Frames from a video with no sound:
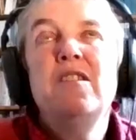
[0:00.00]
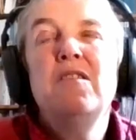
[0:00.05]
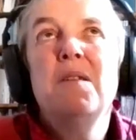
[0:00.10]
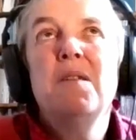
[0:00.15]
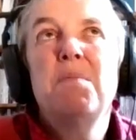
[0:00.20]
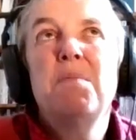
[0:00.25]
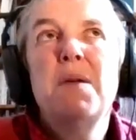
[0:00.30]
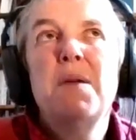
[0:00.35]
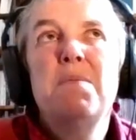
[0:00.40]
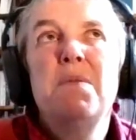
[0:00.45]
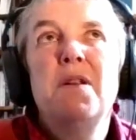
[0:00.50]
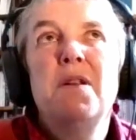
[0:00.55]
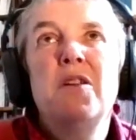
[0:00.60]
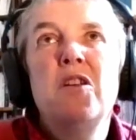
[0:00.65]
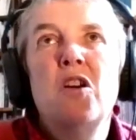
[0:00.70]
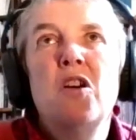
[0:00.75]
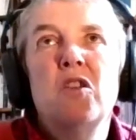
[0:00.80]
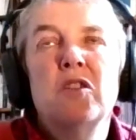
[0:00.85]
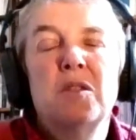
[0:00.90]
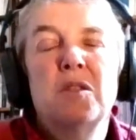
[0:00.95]
think people are
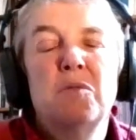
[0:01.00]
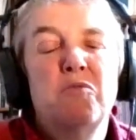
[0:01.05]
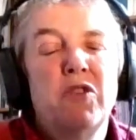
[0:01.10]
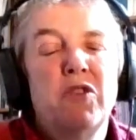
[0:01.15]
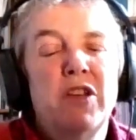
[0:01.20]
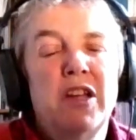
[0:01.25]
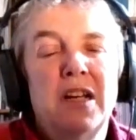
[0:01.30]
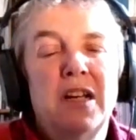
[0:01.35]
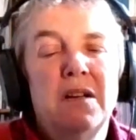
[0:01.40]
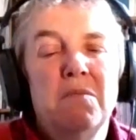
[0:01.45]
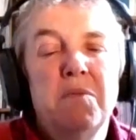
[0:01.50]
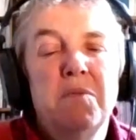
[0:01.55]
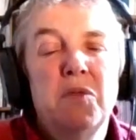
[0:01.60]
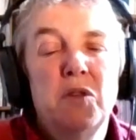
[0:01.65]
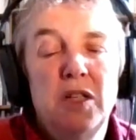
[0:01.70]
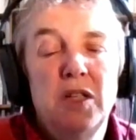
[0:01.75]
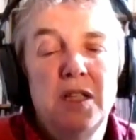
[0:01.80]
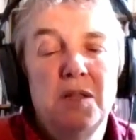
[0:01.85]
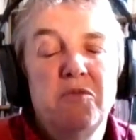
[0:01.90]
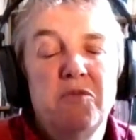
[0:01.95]
not
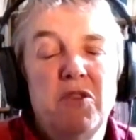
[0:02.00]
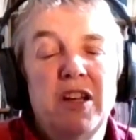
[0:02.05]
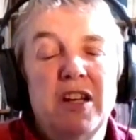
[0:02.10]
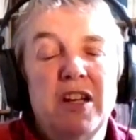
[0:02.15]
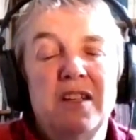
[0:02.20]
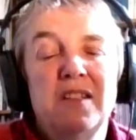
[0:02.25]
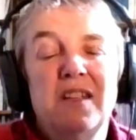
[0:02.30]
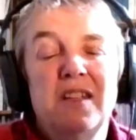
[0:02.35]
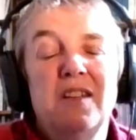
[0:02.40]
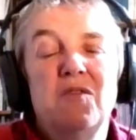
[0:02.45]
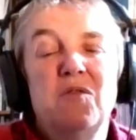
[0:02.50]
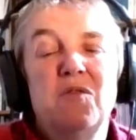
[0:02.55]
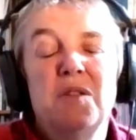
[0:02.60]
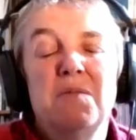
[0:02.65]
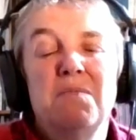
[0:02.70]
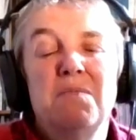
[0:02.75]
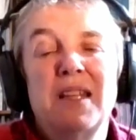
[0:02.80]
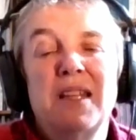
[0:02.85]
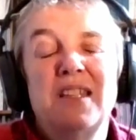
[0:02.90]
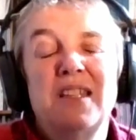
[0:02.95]
putting sprinklers in
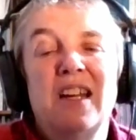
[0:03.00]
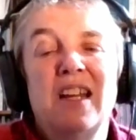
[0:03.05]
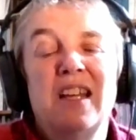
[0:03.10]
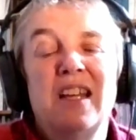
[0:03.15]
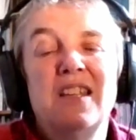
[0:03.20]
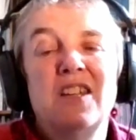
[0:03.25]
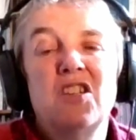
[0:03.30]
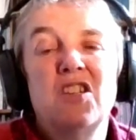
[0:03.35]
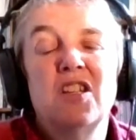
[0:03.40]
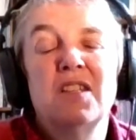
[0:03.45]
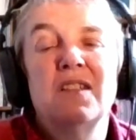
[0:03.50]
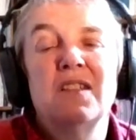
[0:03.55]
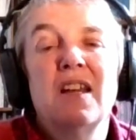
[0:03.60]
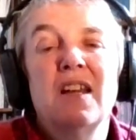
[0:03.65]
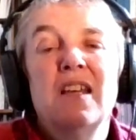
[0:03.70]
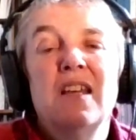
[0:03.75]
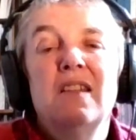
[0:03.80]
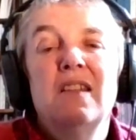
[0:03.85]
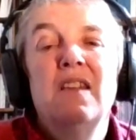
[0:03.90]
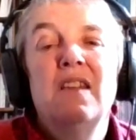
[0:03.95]
automatically? Is it just
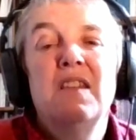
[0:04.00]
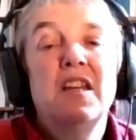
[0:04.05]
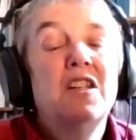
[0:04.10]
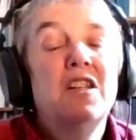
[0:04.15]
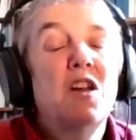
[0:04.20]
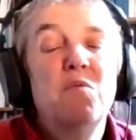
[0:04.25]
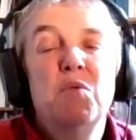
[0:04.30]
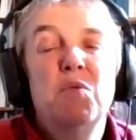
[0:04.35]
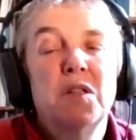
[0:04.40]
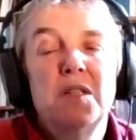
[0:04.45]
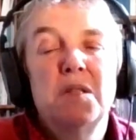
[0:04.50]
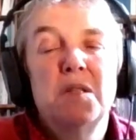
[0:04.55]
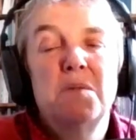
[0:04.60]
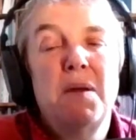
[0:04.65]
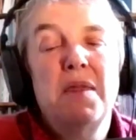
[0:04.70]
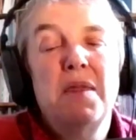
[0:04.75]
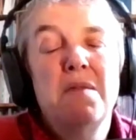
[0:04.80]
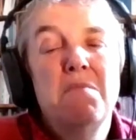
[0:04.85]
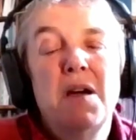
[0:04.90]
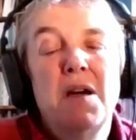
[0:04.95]
that they don't want to
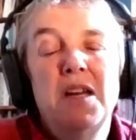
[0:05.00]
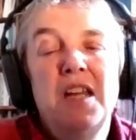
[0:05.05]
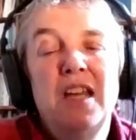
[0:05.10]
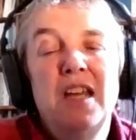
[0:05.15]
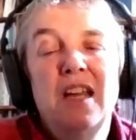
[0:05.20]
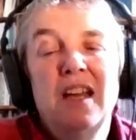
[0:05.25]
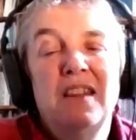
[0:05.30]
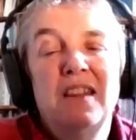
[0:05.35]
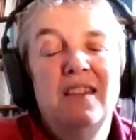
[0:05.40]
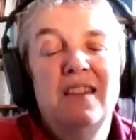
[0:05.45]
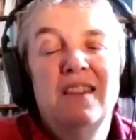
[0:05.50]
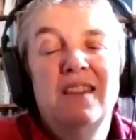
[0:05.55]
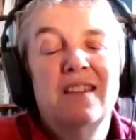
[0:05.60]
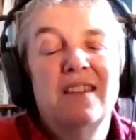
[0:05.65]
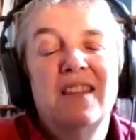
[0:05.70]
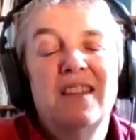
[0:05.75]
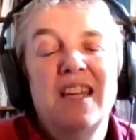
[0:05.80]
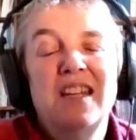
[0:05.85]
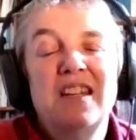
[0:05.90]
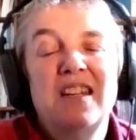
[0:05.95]
spend the money and
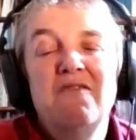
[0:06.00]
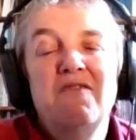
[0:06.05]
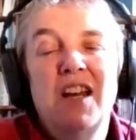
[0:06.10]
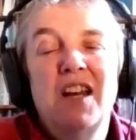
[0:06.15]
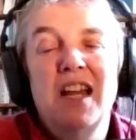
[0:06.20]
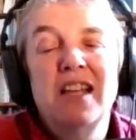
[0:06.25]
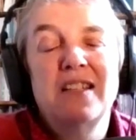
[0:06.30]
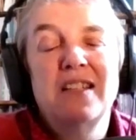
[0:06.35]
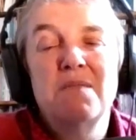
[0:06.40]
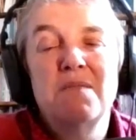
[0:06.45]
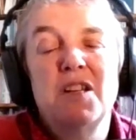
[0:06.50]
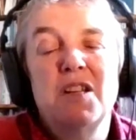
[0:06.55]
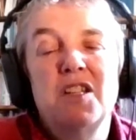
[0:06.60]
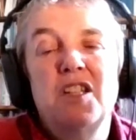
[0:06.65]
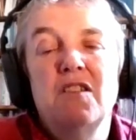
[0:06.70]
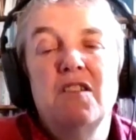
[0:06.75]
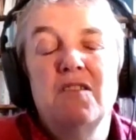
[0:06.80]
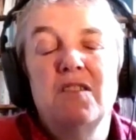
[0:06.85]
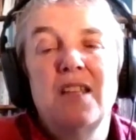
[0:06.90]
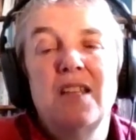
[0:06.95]
they don't realize how
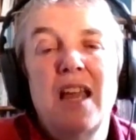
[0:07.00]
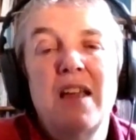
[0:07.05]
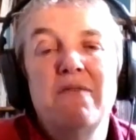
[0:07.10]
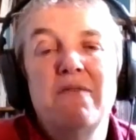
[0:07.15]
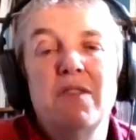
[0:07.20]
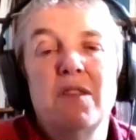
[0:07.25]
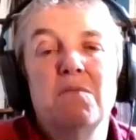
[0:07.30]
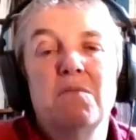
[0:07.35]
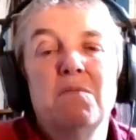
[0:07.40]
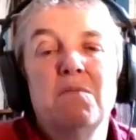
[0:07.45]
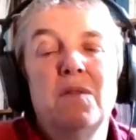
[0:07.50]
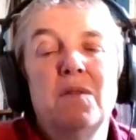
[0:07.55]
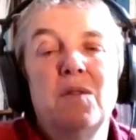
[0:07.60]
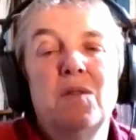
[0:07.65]
much it could save them?